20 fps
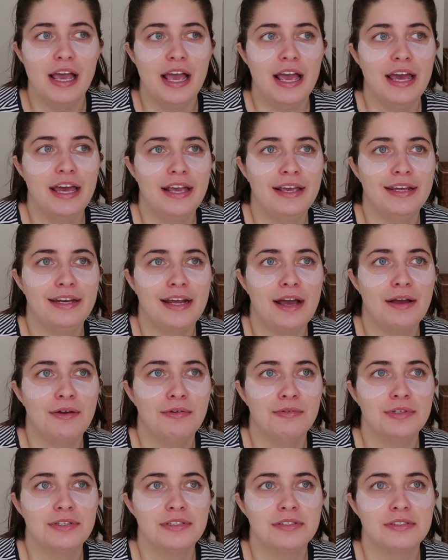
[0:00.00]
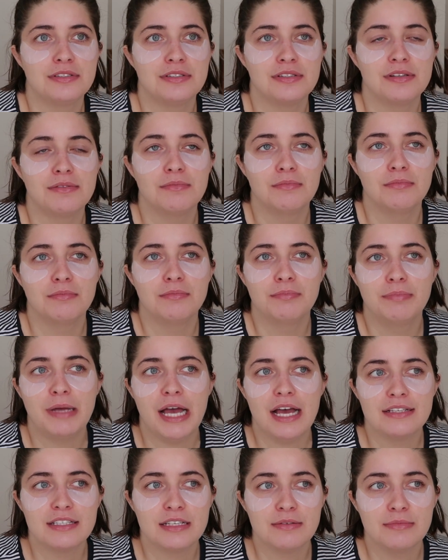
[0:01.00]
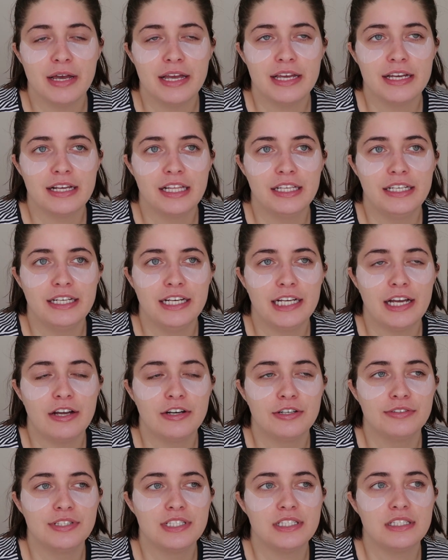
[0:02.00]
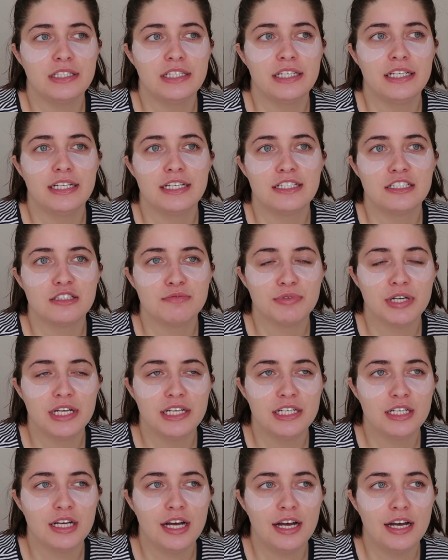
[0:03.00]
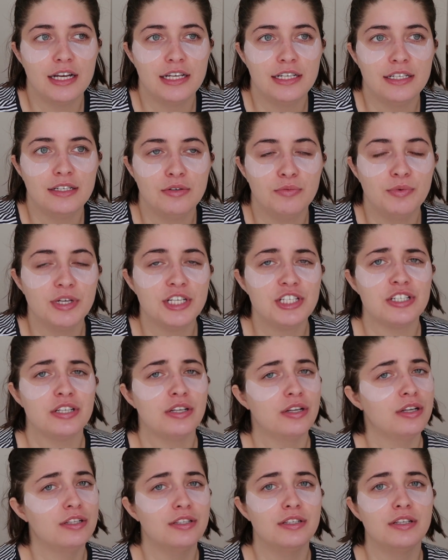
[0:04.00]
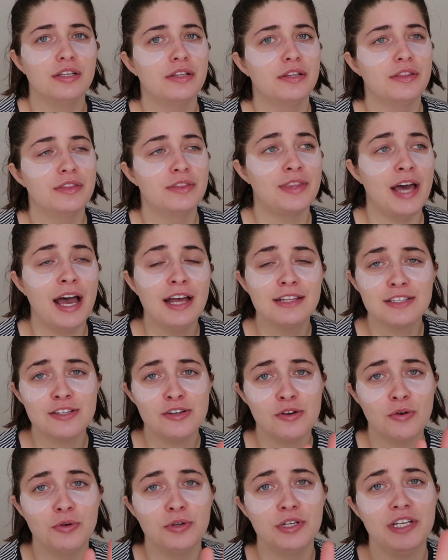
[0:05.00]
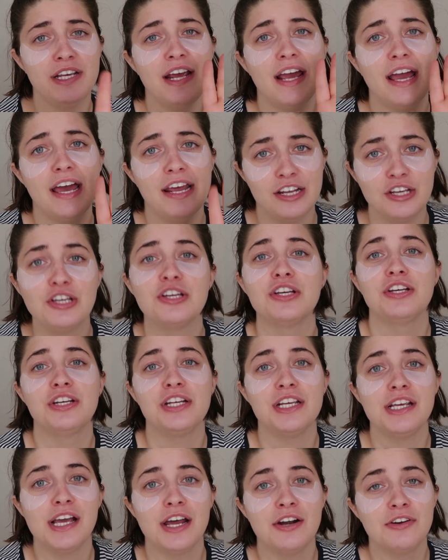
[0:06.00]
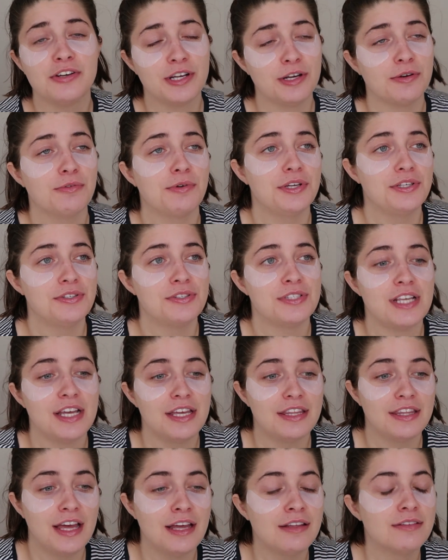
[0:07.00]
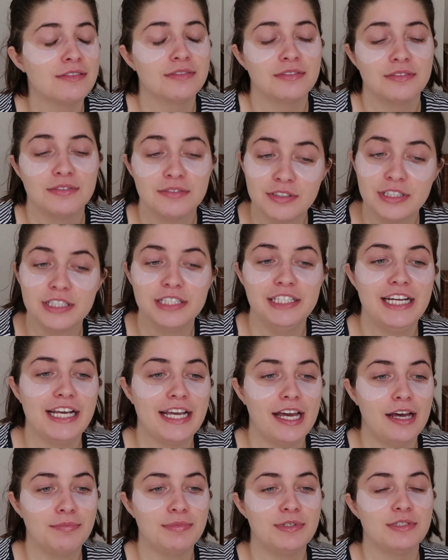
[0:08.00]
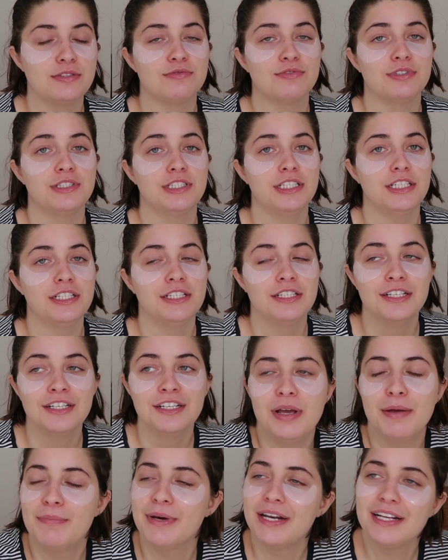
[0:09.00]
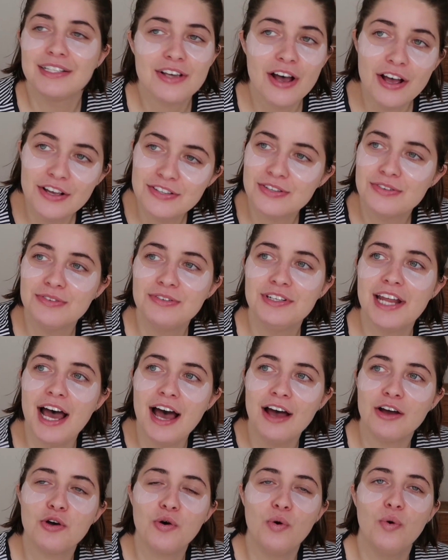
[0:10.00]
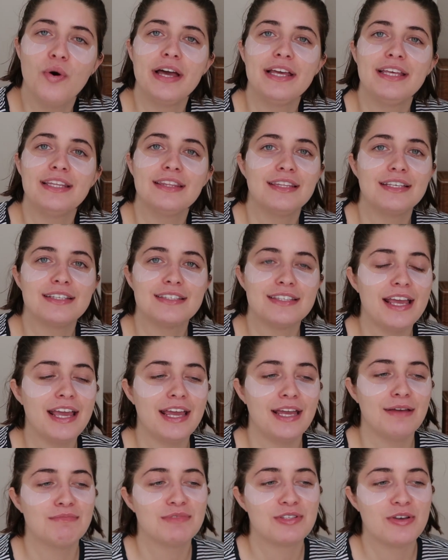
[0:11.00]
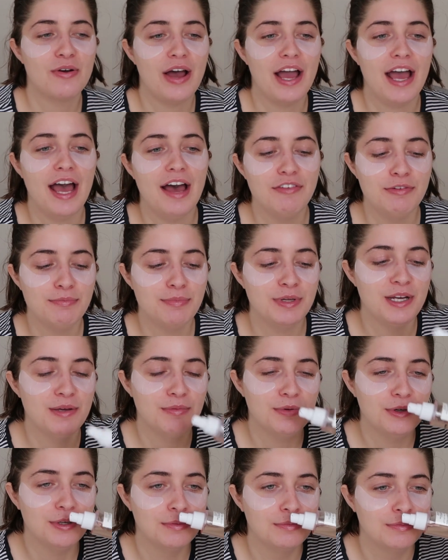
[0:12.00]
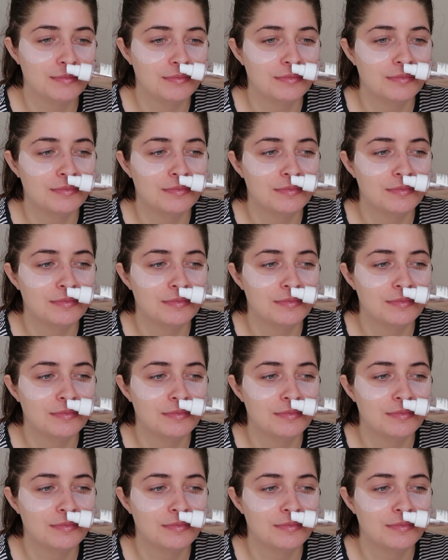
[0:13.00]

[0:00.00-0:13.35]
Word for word: and I was passing by a Clinique counter recently and I sprayed it on, which, that's an oldie and a goodie. I don't care what you say. That Clinique Happy is really good. But it's also not quite the same. So I haven't been able...